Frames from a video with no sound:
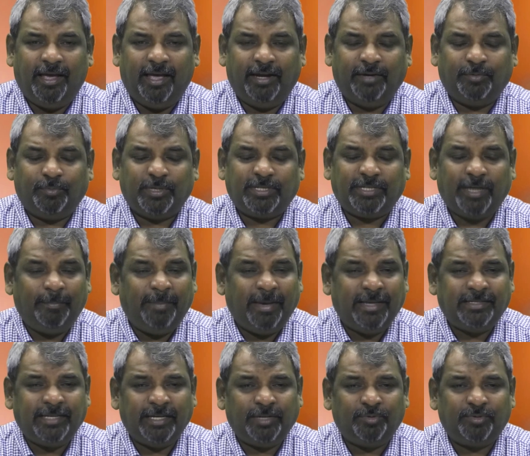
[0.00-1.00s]
And it was
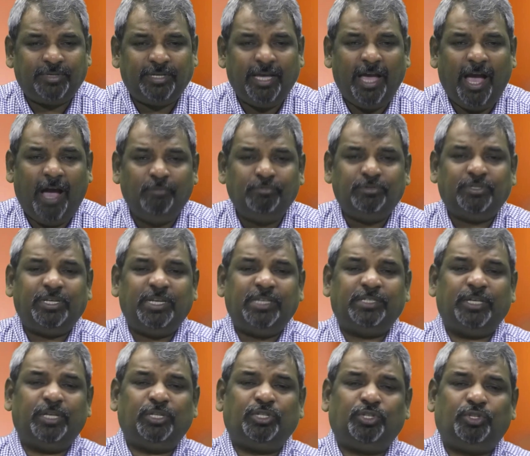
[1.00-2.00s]
amazing to see how
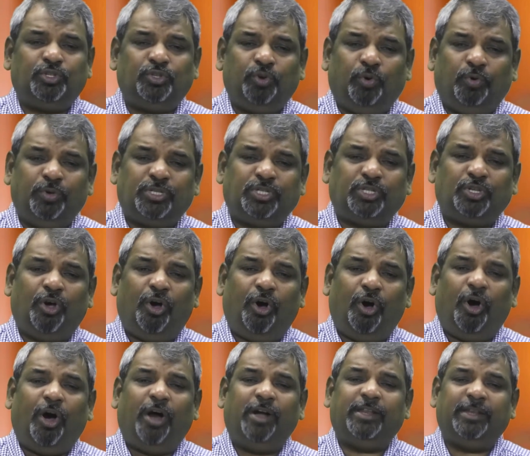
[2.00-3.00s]
Jesus chose
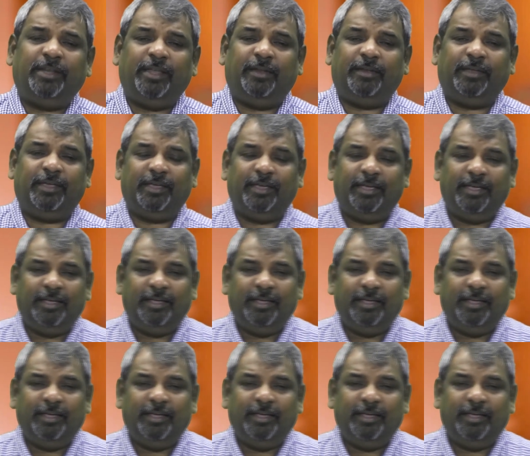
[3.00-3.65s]
ordinary